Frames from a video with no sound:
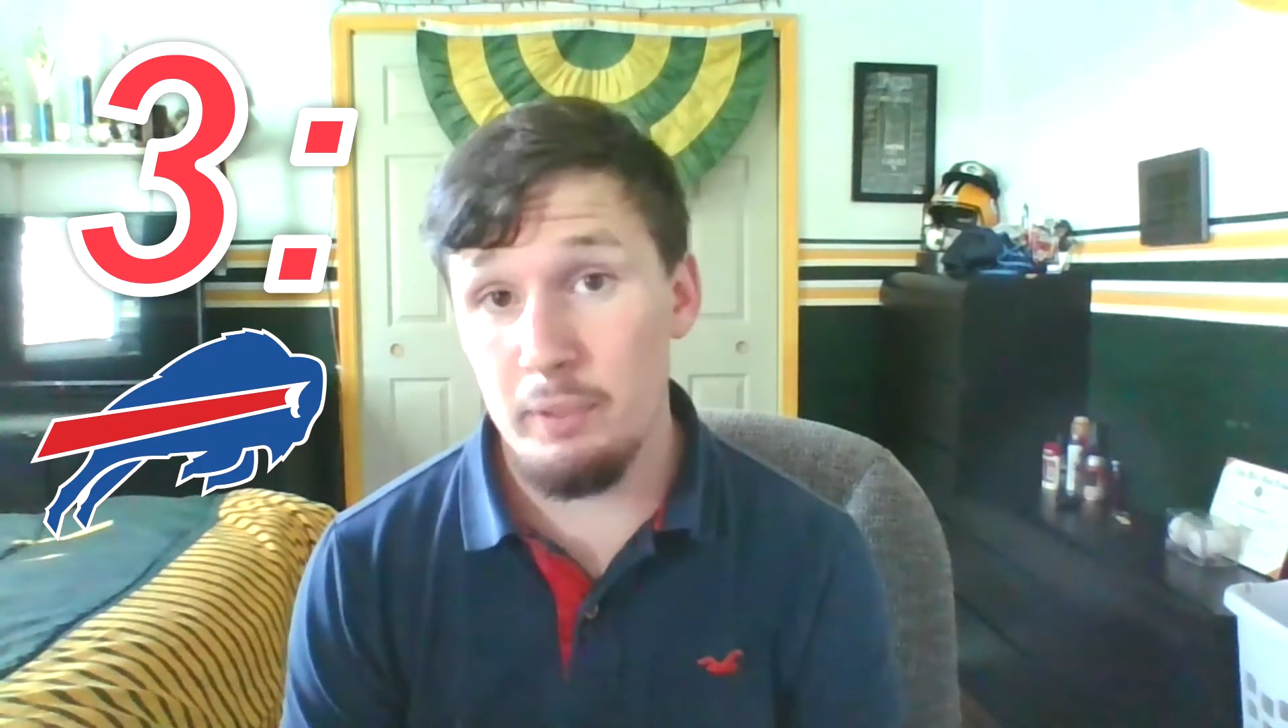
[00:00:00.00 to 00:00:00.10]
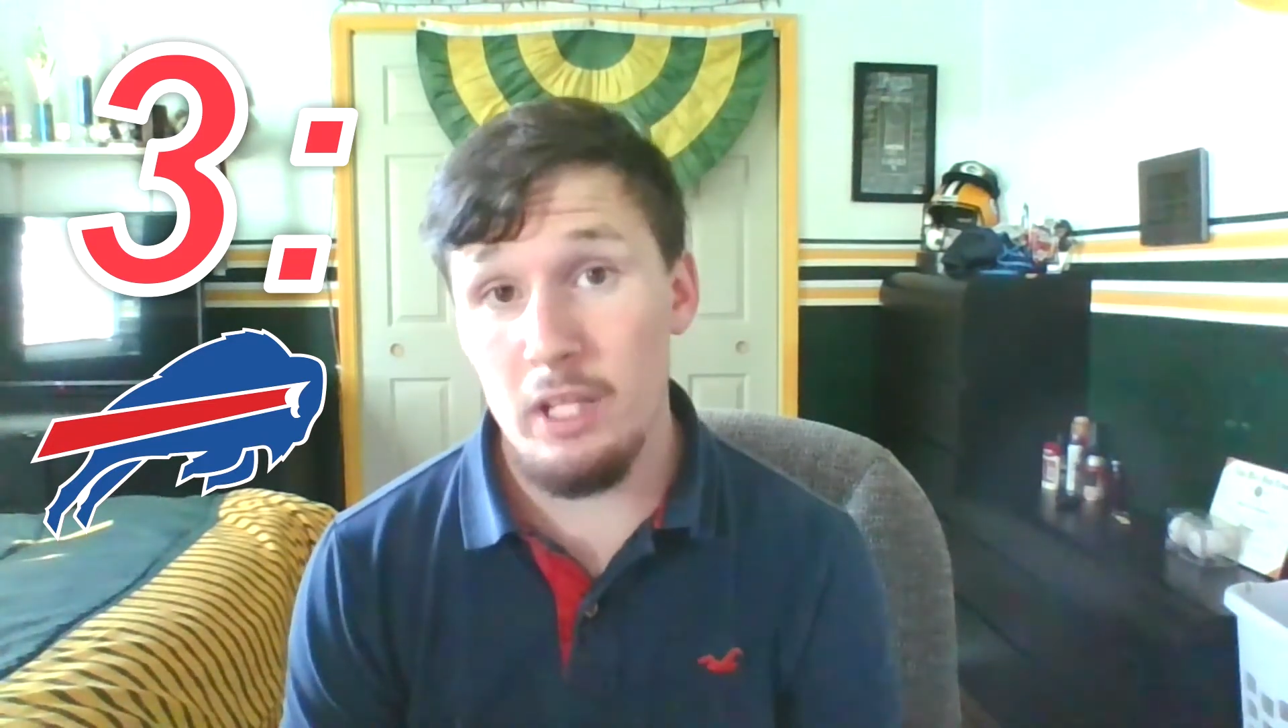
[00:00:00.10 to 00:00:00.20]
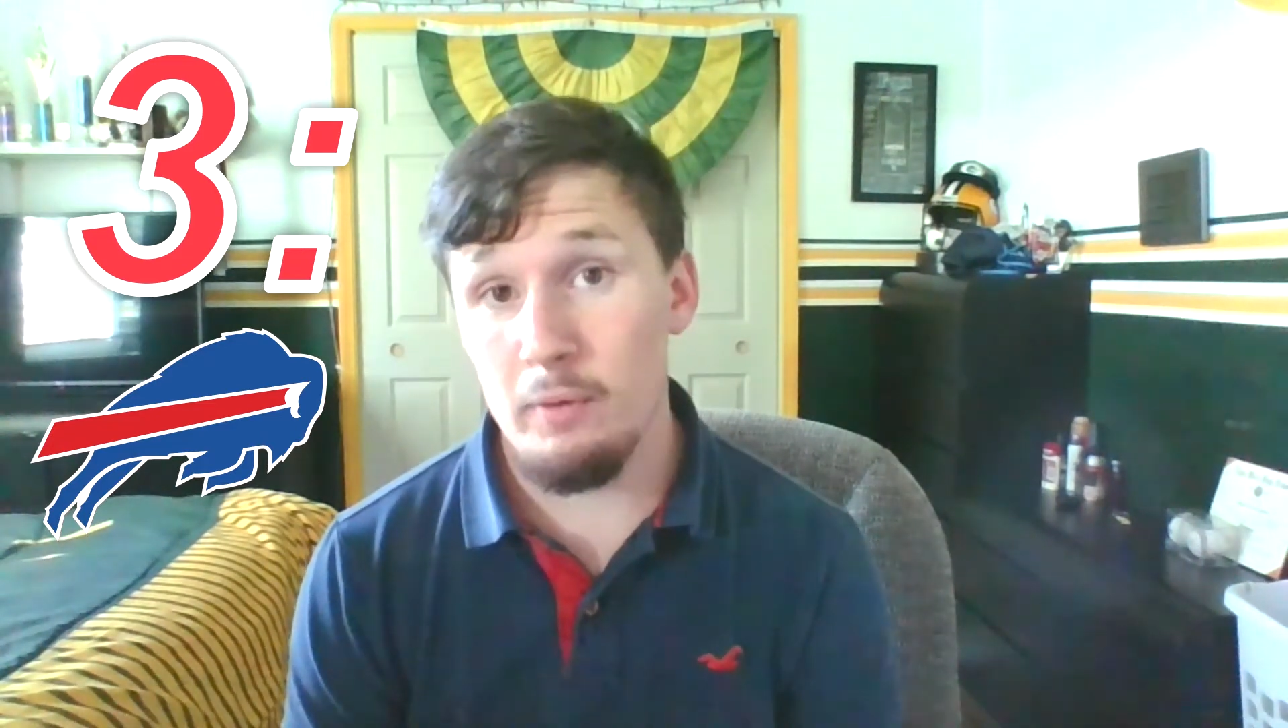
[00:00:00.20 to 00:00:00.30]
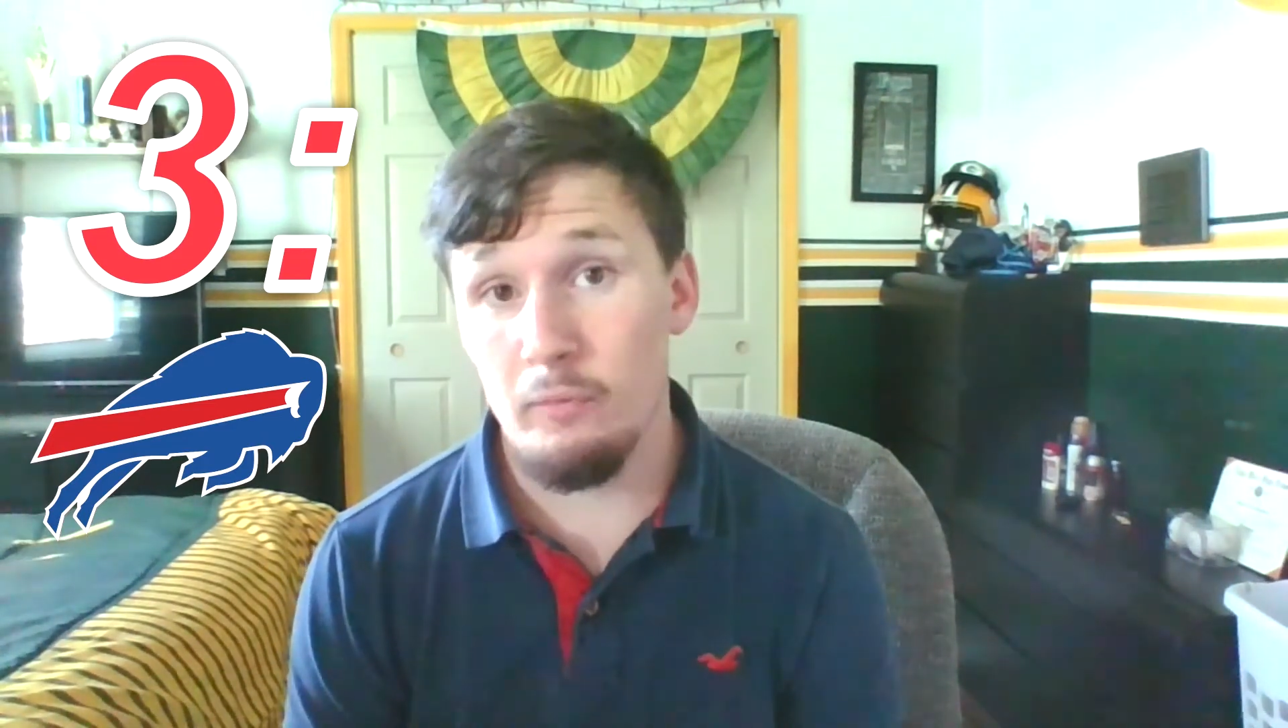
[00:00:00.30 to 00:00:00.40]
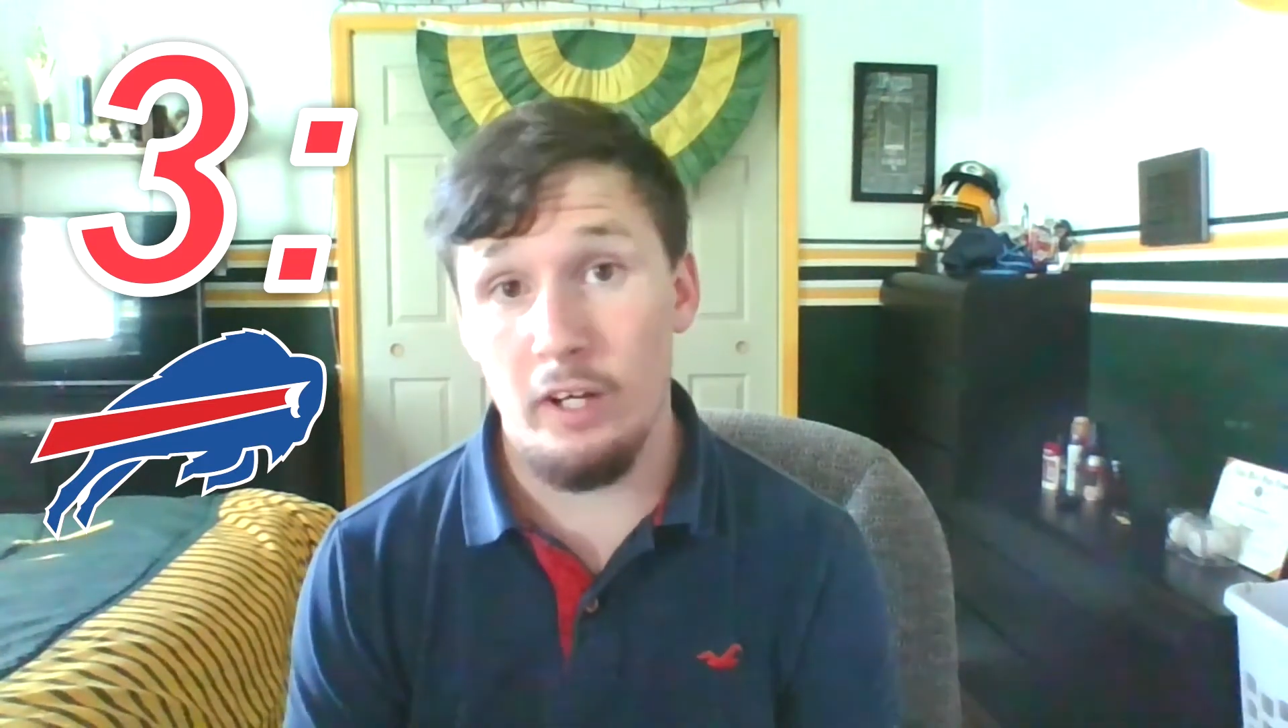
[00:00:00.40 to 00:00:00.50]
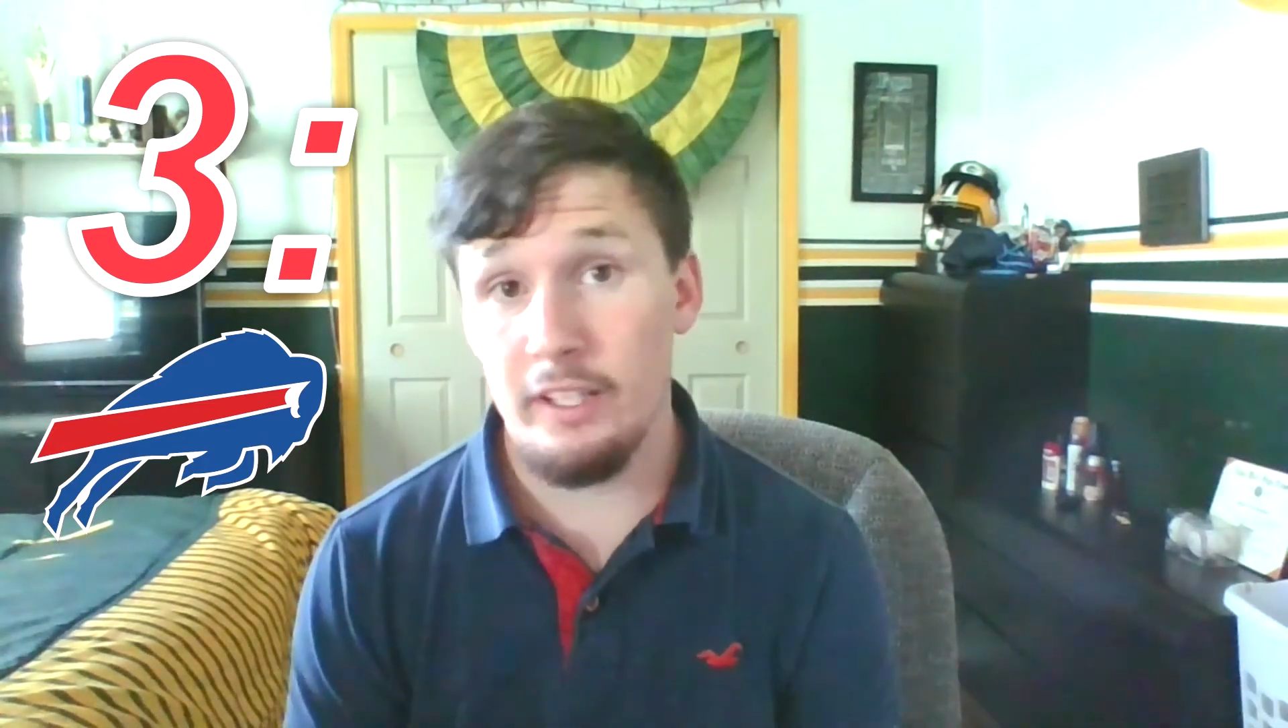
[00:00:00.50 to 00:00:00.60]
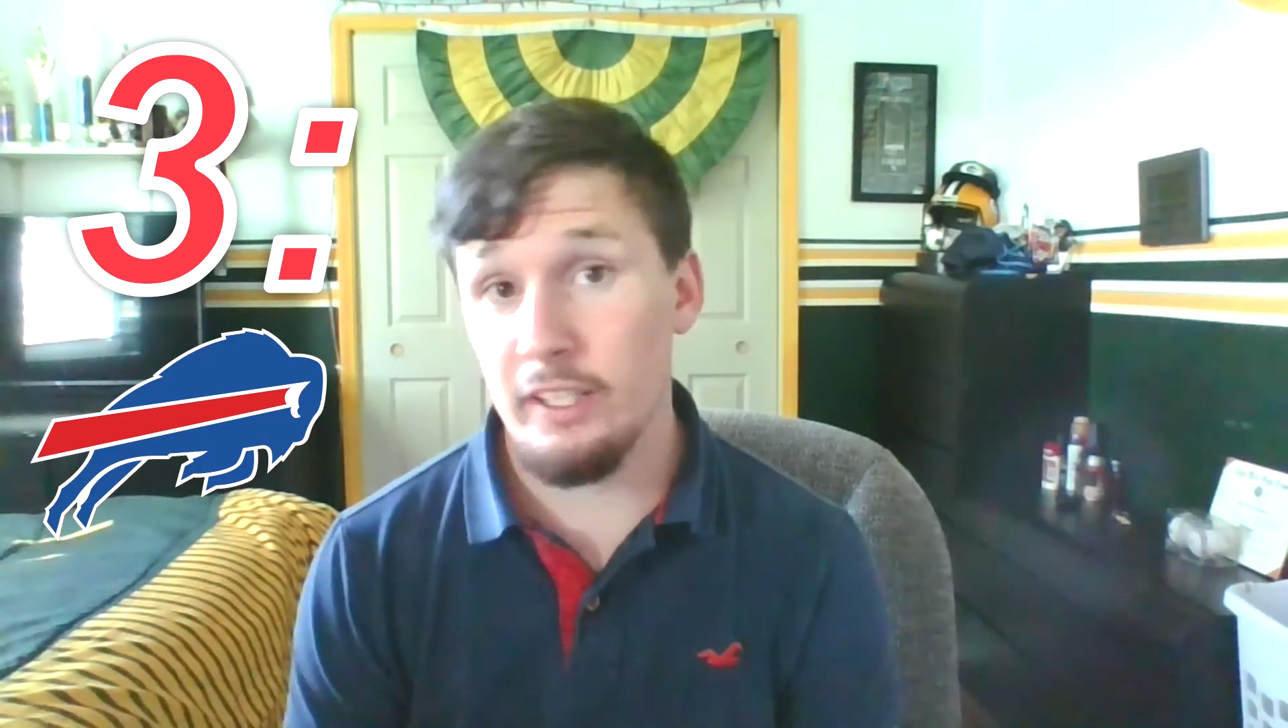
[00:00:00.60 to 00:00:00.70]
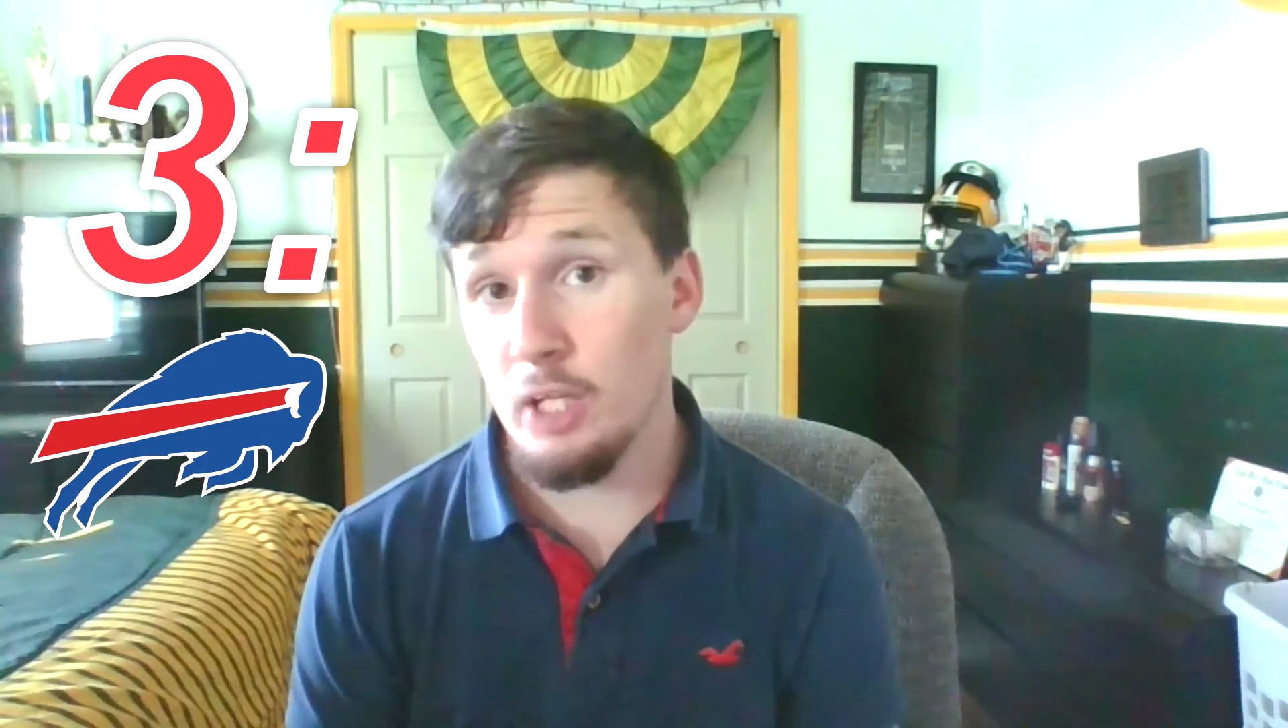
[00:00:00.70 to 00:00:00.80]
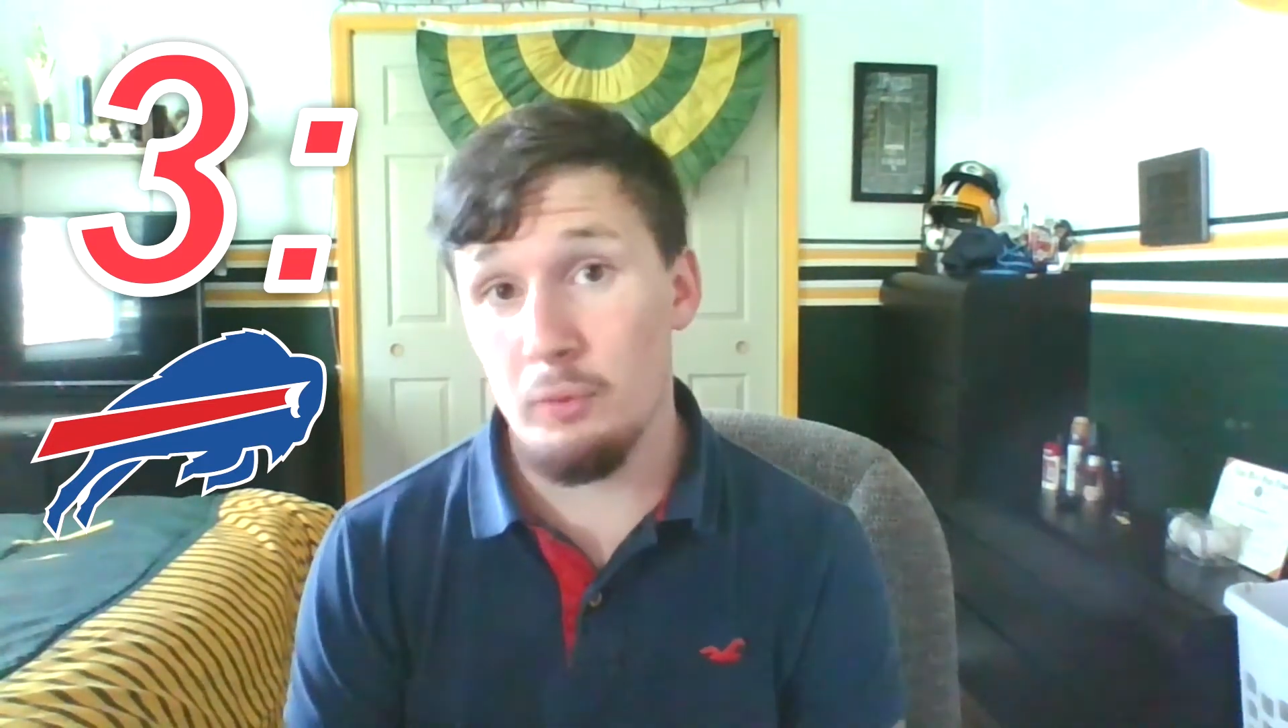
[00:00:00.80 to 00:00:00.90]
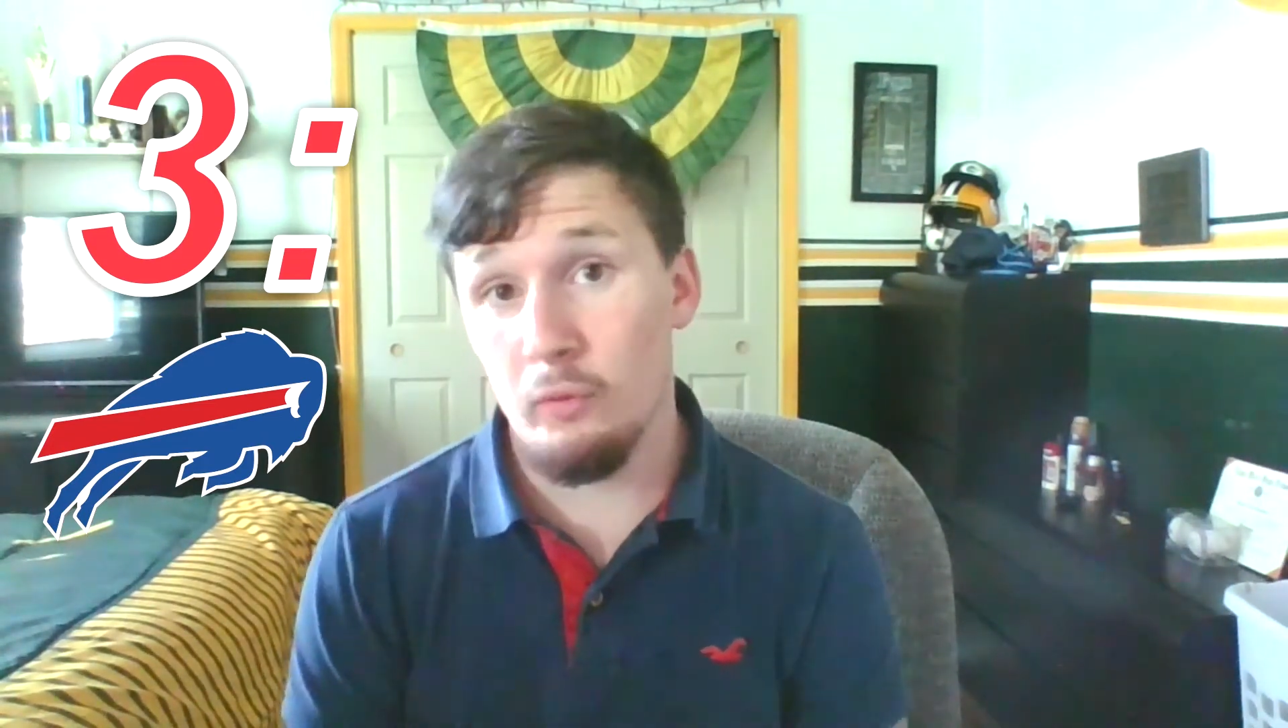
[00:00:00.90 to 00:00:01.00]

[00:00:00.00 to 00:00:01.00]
number 1 in a couple